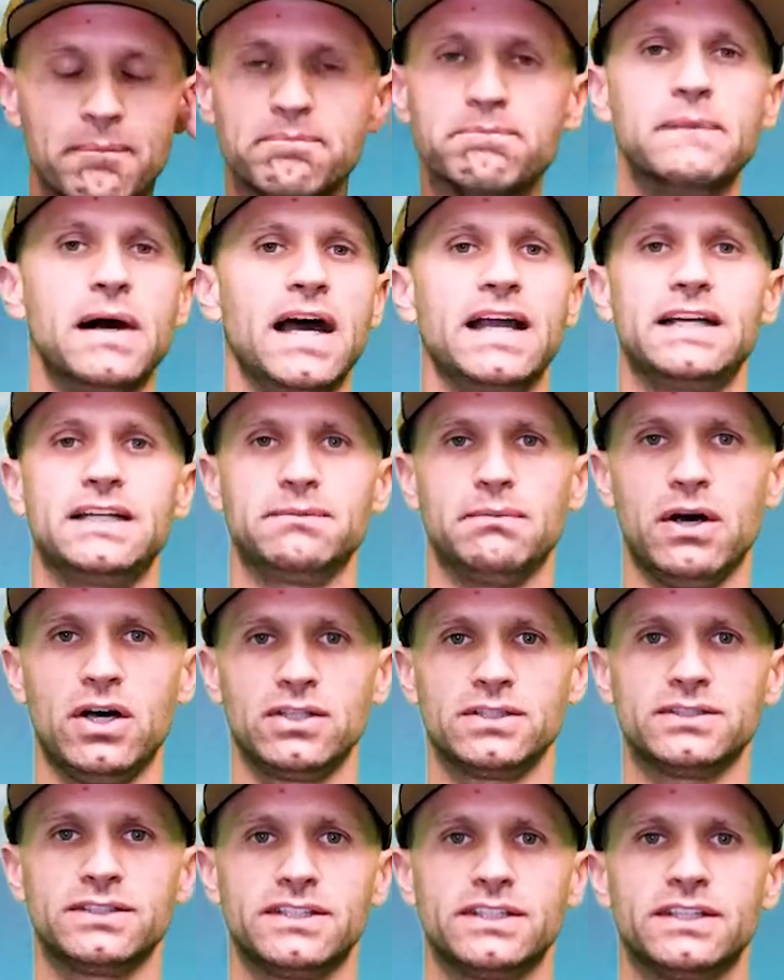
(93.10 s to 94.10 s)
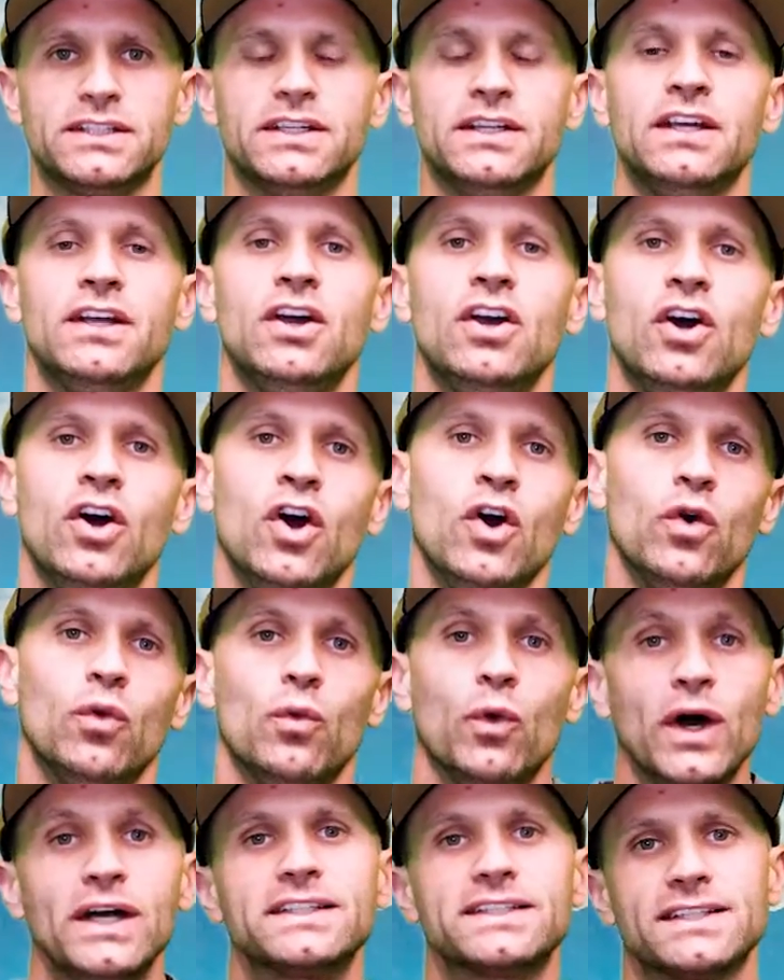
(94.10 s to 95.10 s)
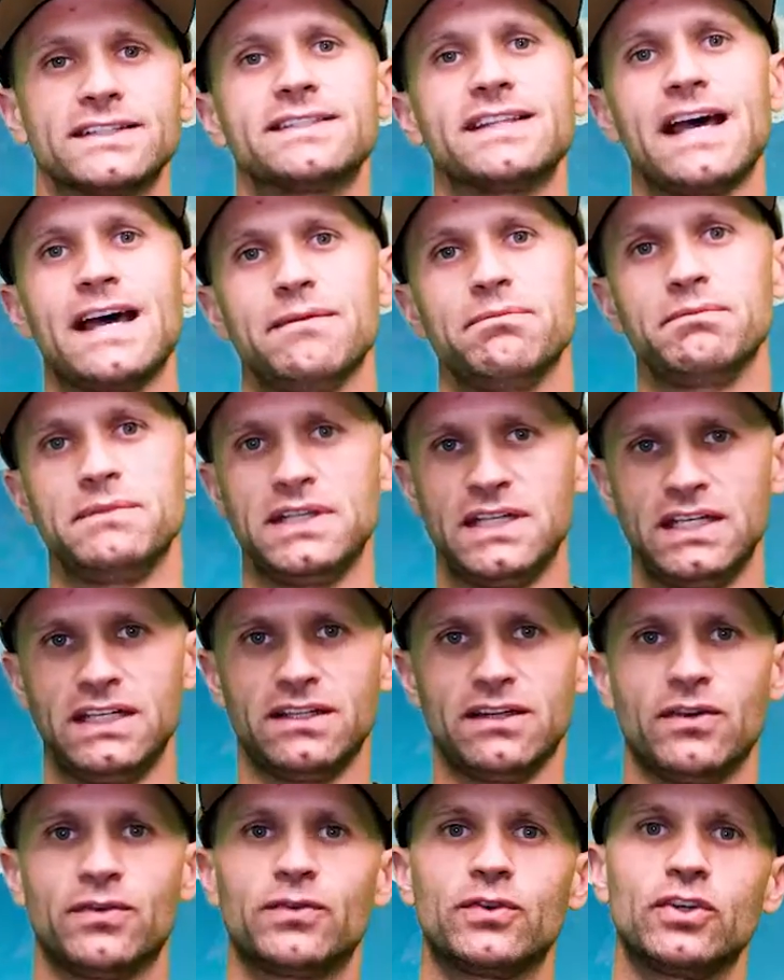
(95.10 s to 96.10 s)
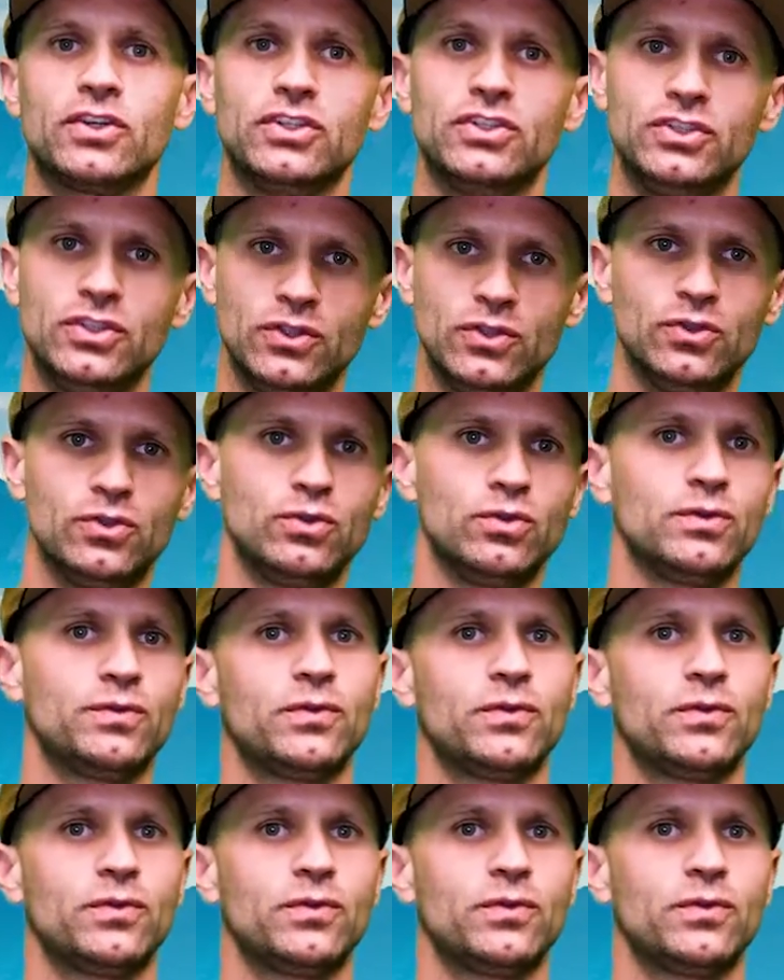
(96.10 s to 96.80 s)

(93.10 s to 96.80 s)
mind-boggling. What does that mean for you,